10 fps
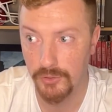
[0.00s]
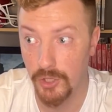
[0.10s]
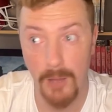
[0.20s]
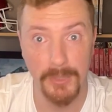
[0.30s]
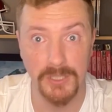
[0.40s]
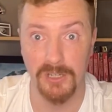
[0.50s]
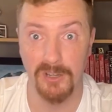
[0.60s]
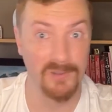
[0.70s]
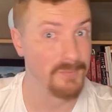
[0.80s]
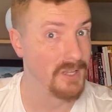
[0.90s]
John
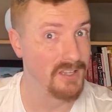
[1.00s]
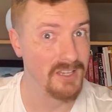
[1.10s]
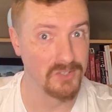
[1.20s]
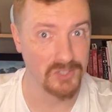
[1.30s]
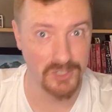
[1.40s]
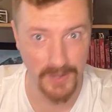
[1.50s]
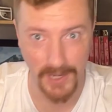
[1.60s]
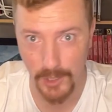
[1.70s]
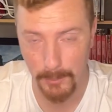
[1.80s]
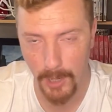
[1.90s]
Mateer, he is
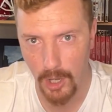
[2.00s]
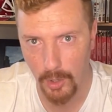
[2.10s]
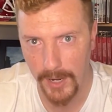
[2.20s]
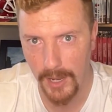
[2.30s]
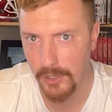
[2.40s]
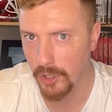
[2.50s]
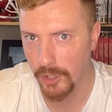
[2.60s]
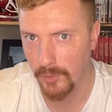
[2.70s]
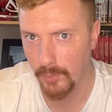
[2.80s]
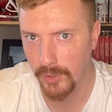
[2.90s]
slinging the ball around and
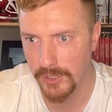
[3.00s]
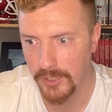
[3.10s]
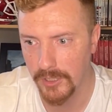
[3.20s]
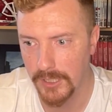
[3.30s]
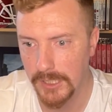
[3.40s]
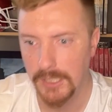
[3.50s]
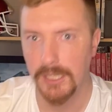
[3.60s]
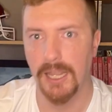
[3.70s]
looking really good.